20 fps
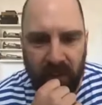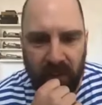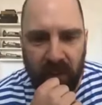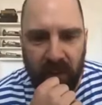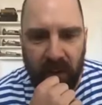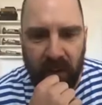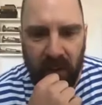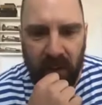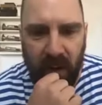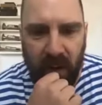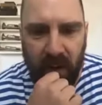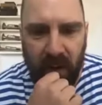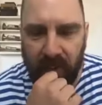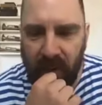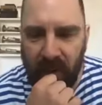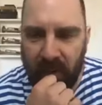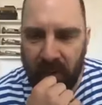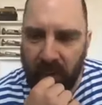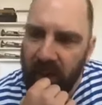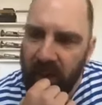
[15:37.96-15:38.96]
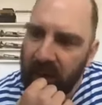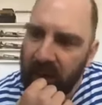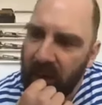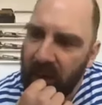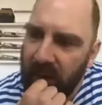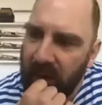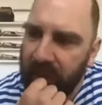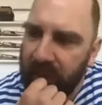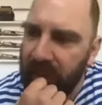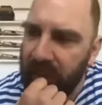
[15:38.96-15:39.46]
I
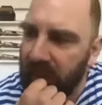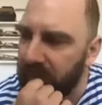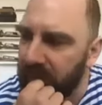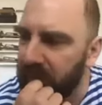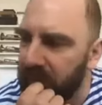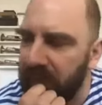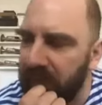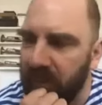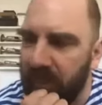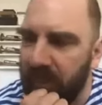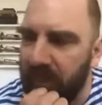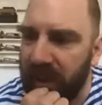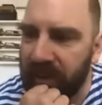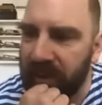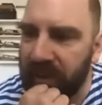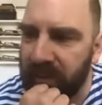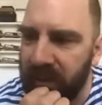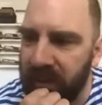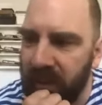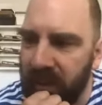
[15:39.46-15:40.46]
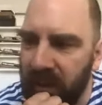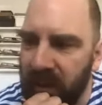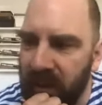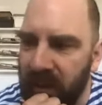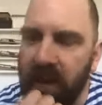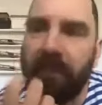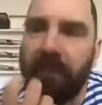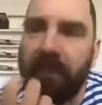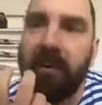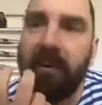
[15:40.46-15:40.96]
have the information. I
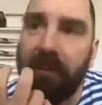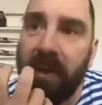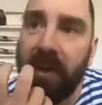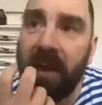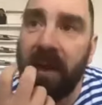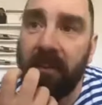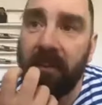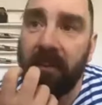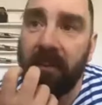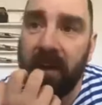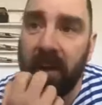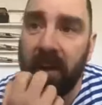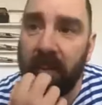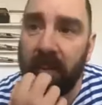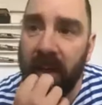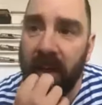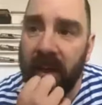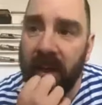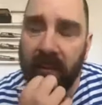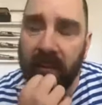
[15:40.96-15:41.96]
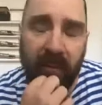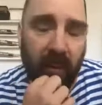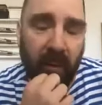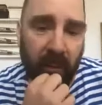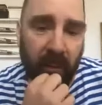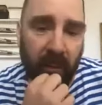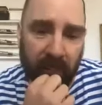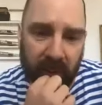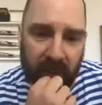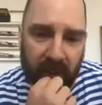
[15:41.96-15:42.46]
have the feeling we are really
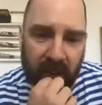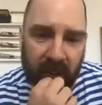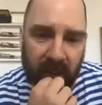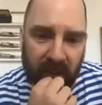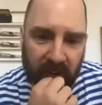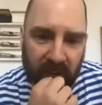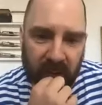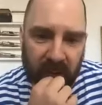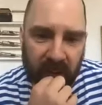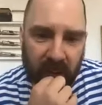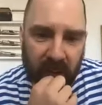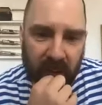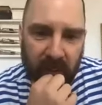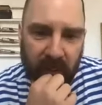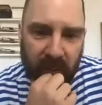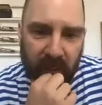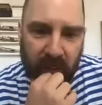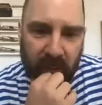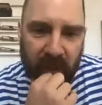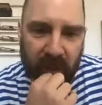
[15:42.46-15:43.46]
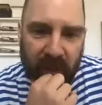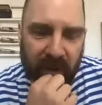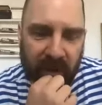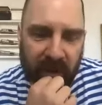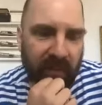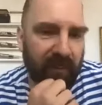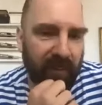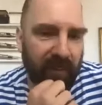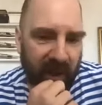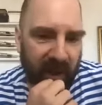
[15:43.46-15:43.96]
informed. We really get the
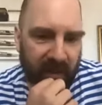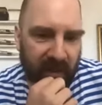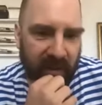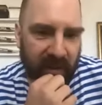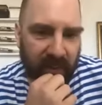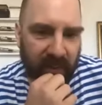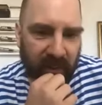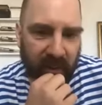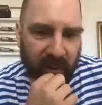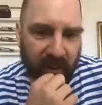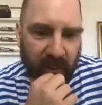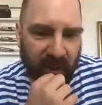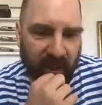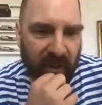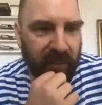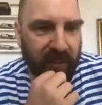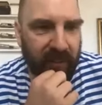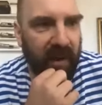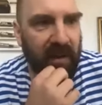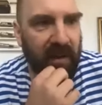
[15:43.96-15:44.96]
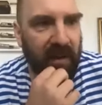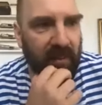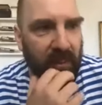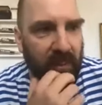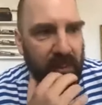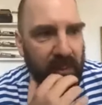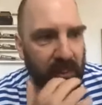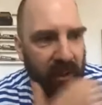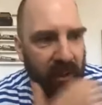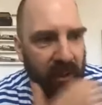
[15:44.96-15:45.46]
facts, and we don't get the facts from
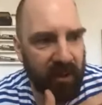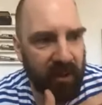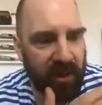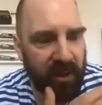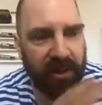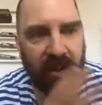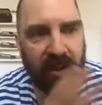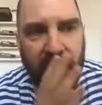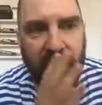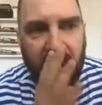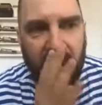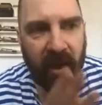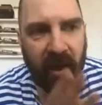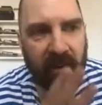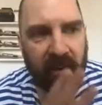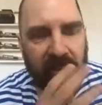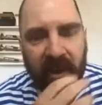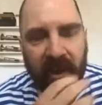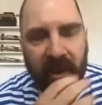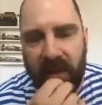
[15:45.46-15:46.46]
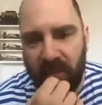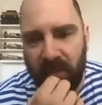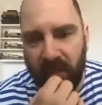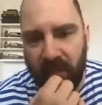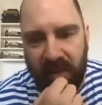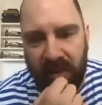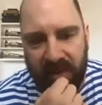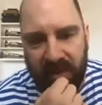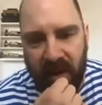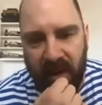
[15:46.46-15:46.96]
the politicians. We get the facts from
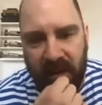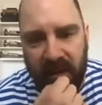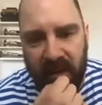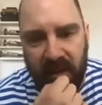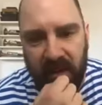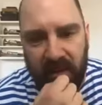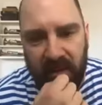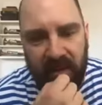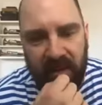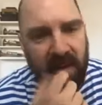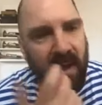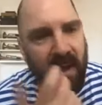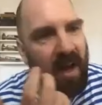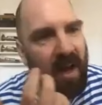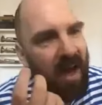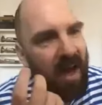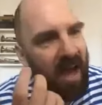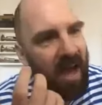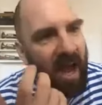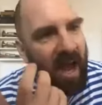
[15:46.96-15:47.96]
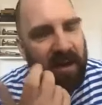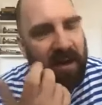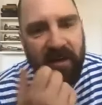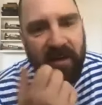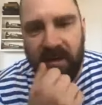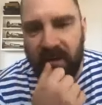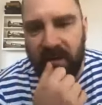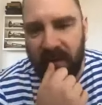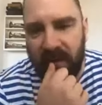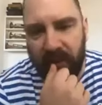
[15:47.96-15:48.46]
the scientists, and this
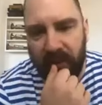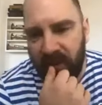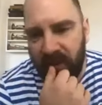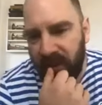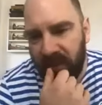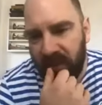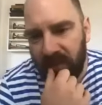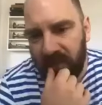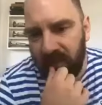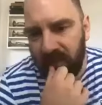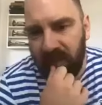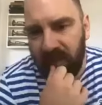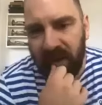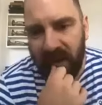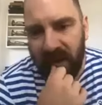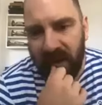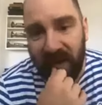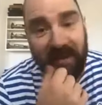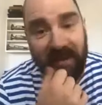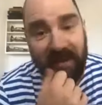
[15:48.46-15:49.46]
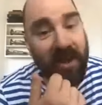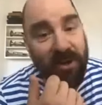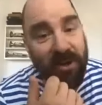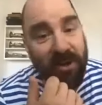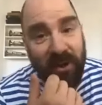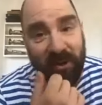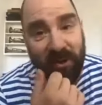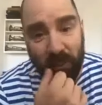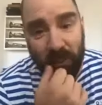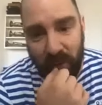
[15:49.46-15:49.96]
is something that's actually
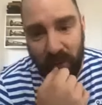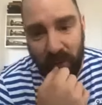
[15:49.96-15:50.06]
cool.